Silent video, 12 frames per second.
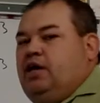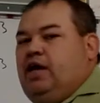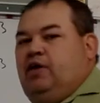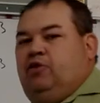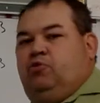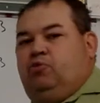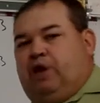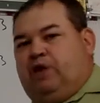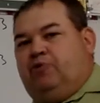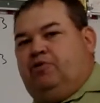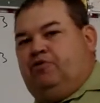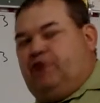And the way
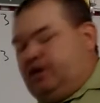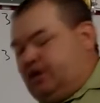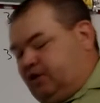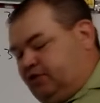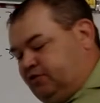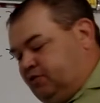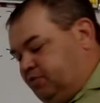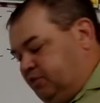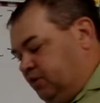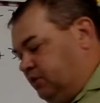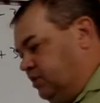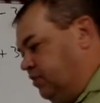we find out if something
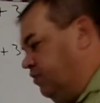is a